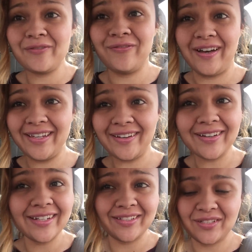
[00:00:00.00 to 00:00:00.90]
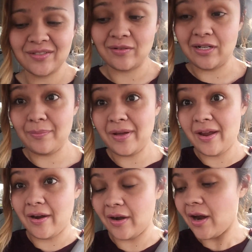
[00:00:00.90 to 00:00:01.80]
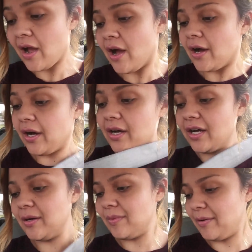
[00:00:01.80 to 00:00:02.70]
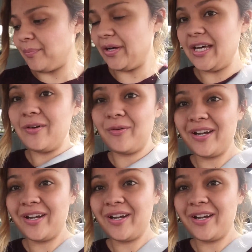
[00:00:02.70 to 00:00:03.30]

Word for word: I could find on and just grabbed my hair. Um, but